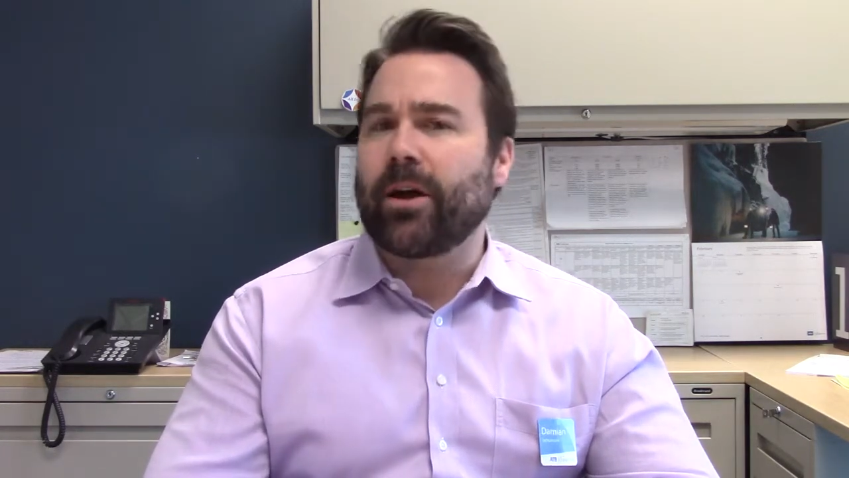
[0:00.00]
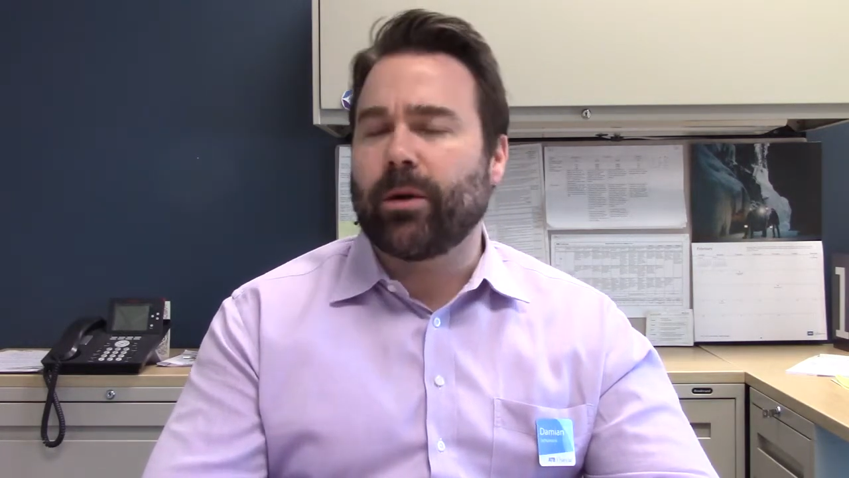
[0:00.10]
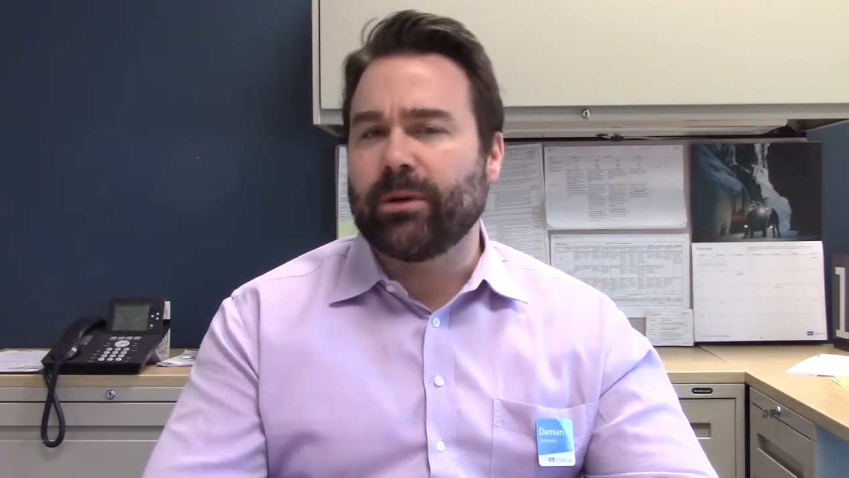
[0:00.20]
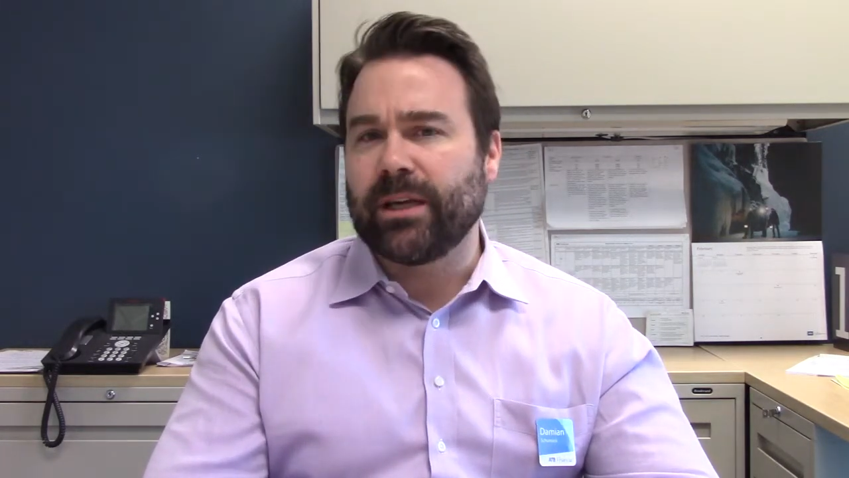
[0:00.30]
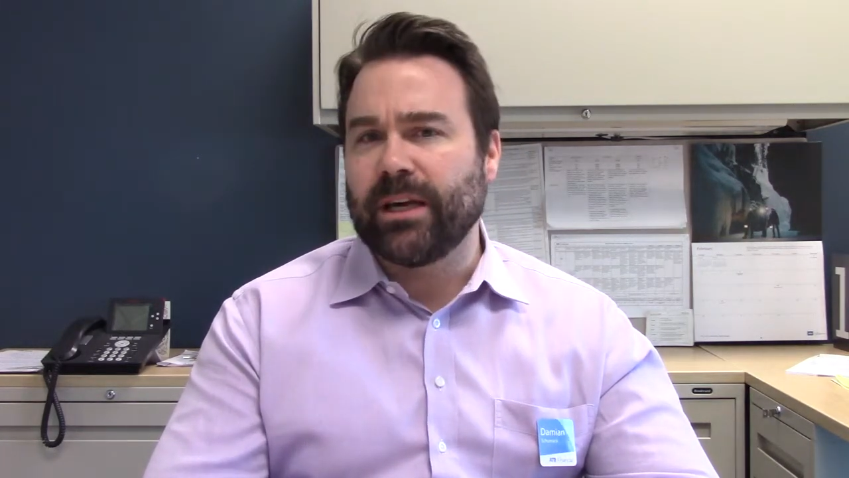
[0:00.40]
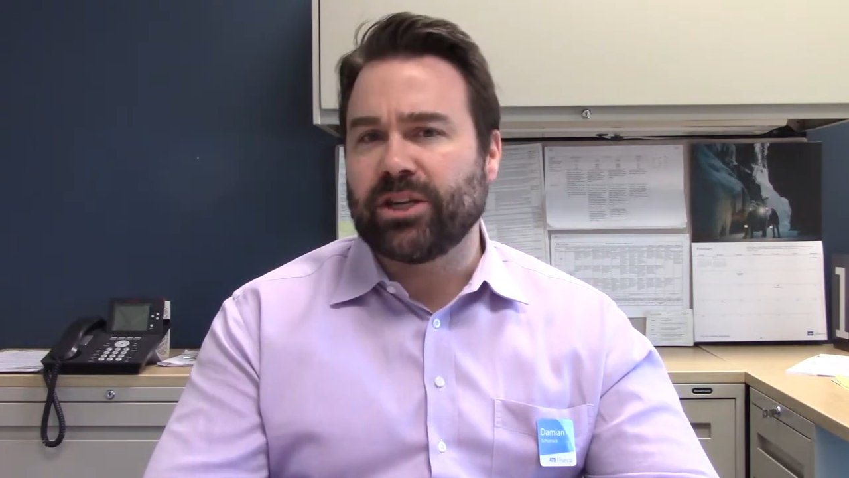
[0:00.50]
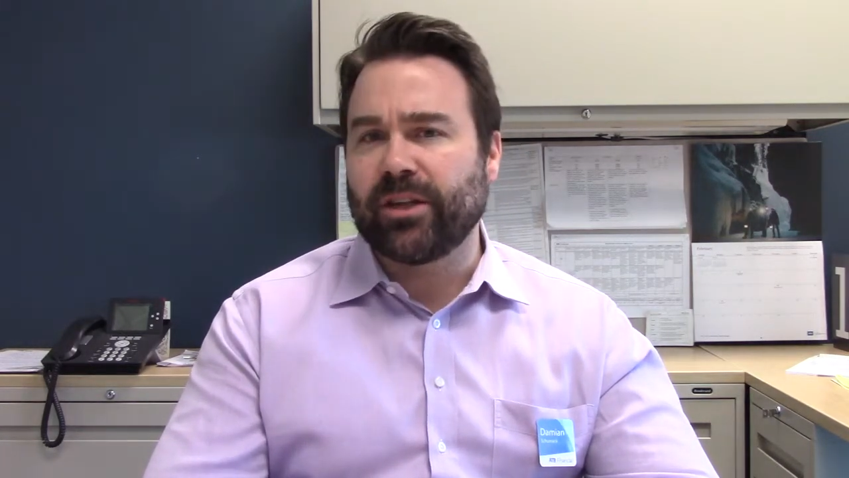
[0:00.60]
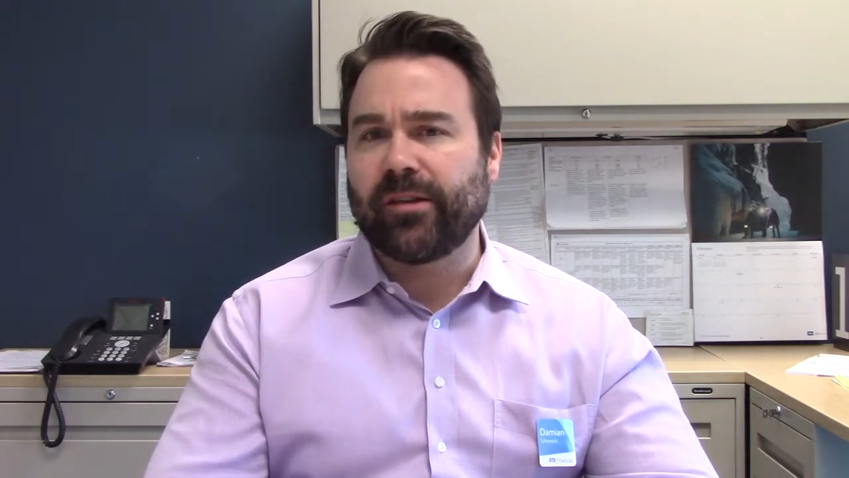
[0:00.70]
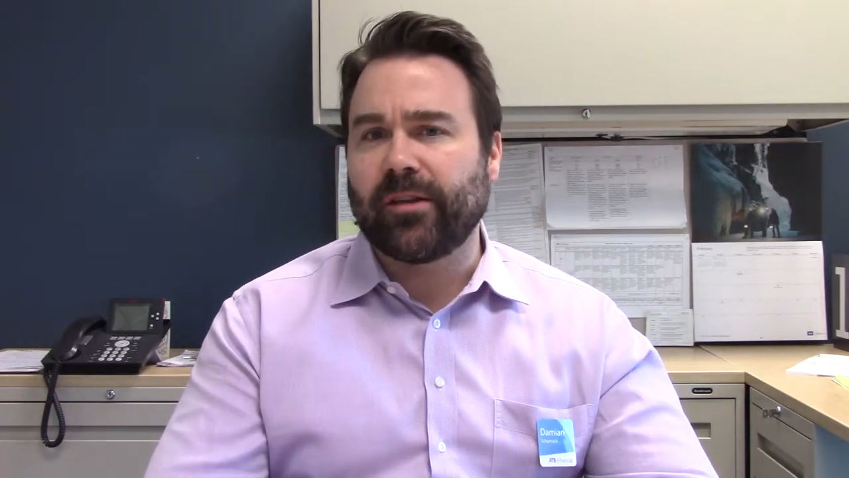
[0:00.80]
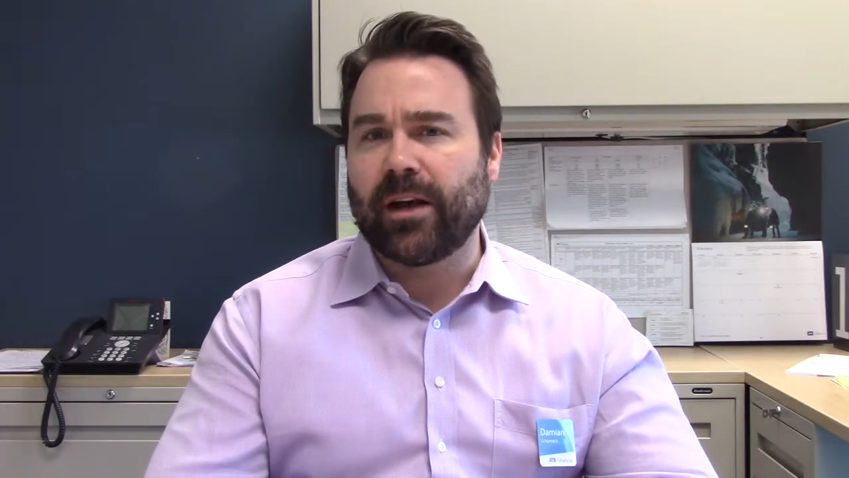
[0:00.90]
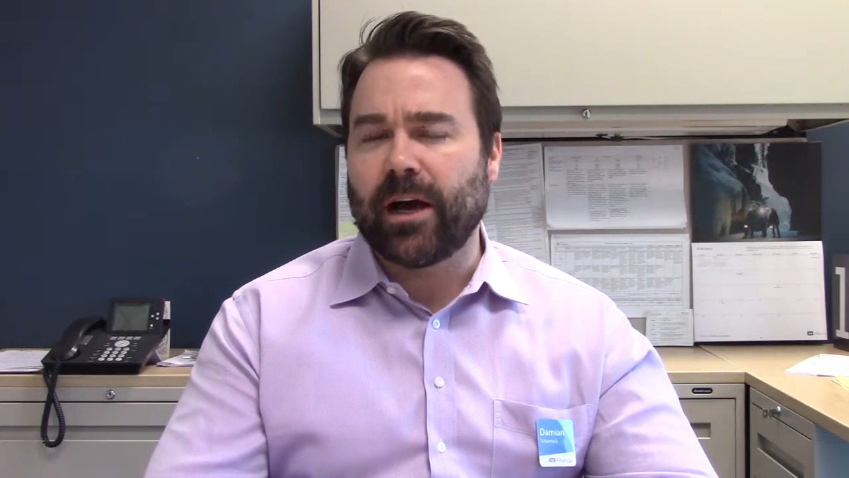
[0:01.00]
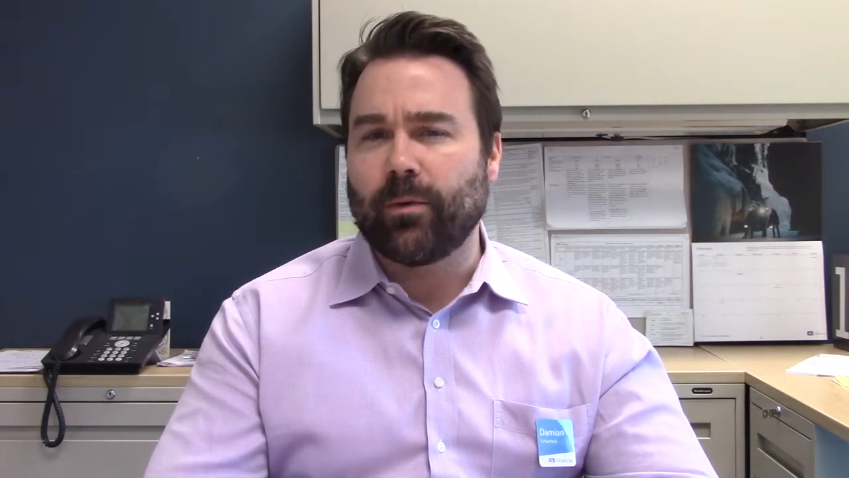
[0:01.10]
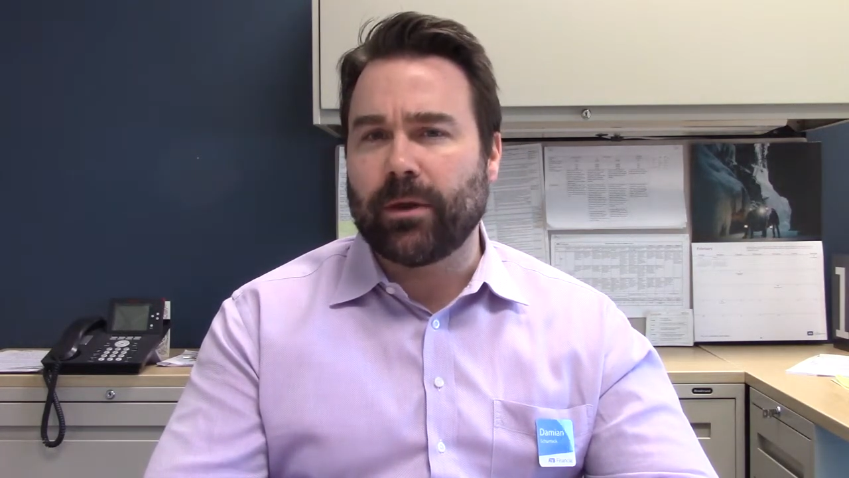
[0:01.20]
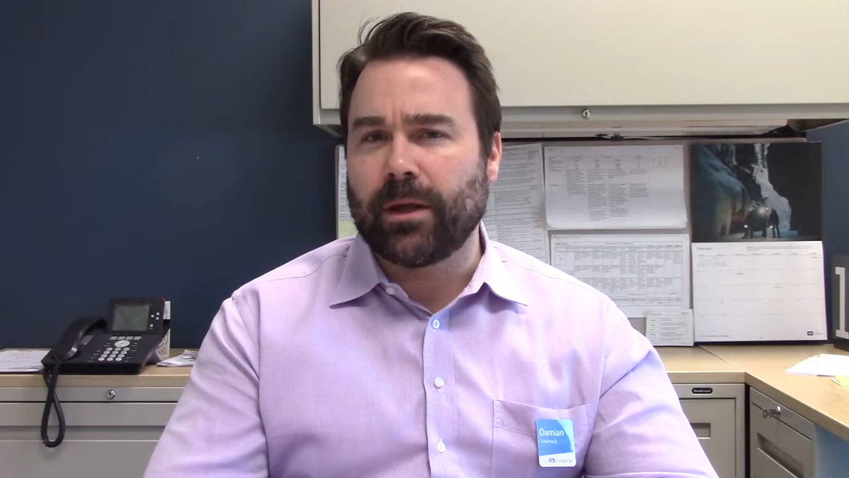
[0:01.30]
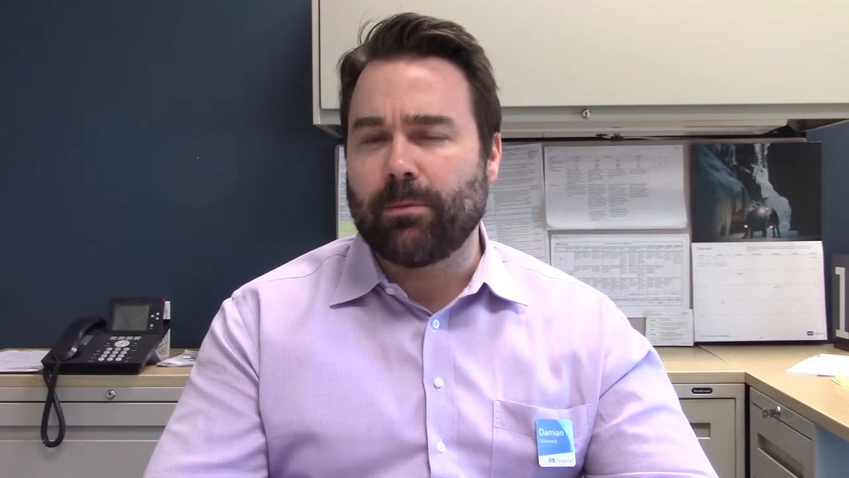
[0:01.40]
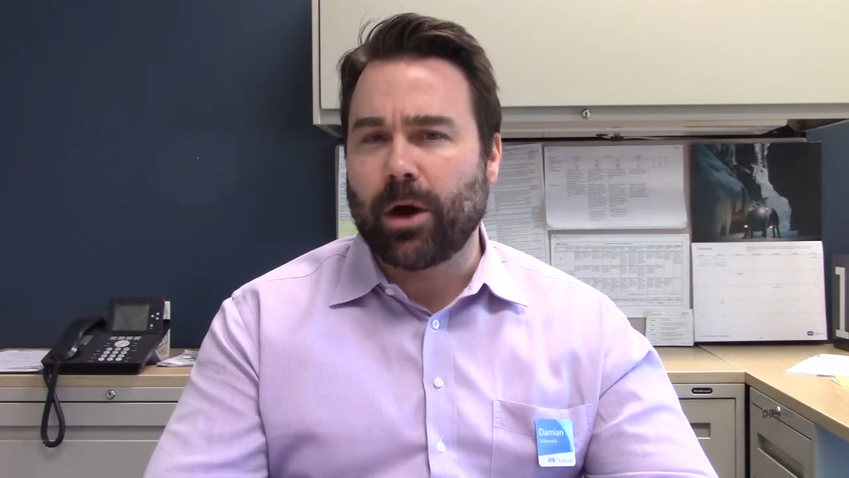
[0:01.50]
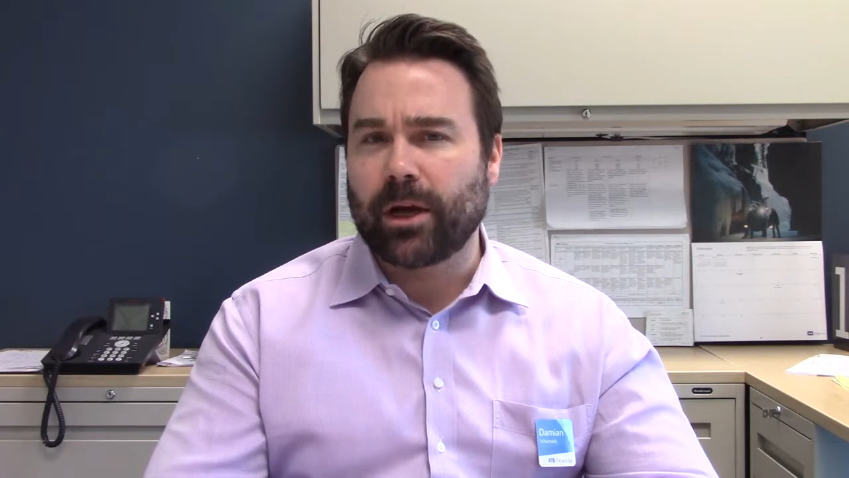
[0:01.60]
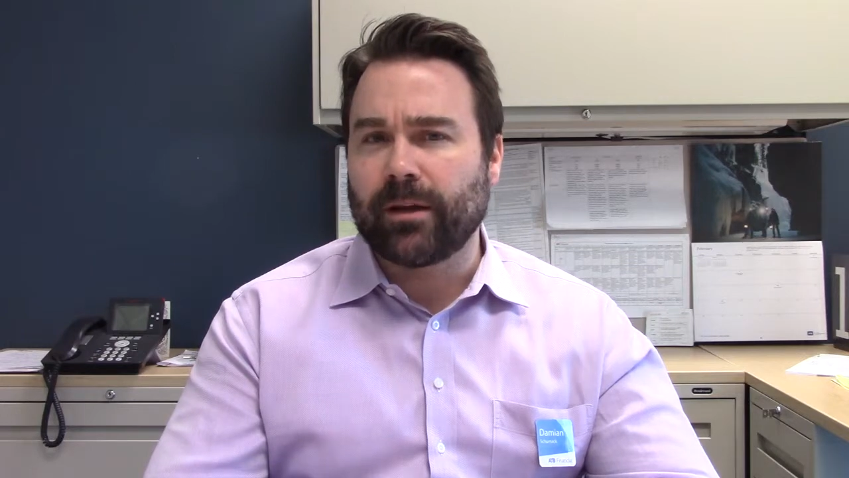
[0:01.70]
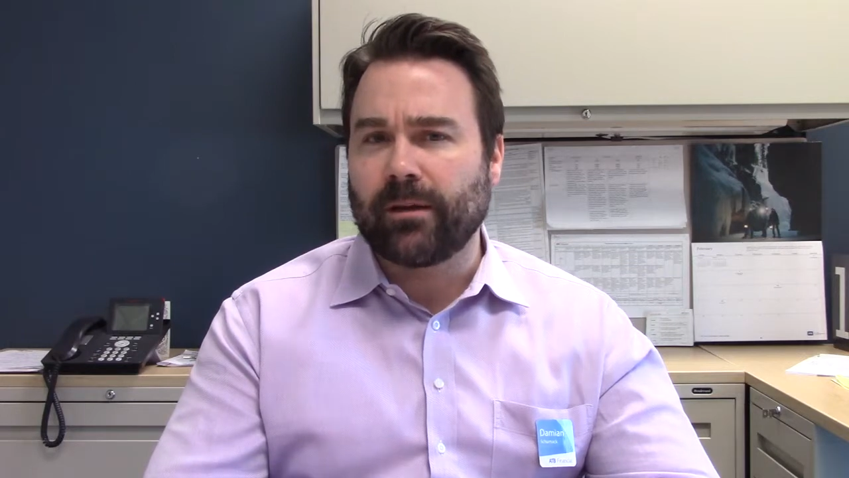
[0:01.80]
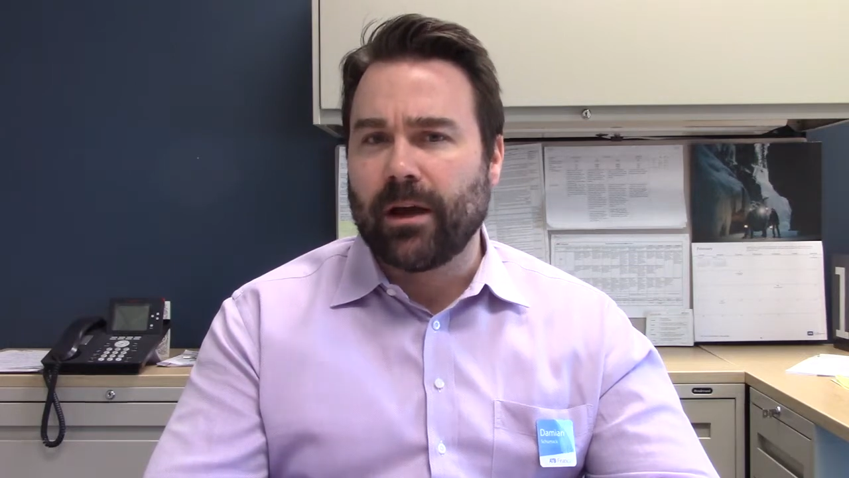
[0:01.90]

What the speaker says: obligations within market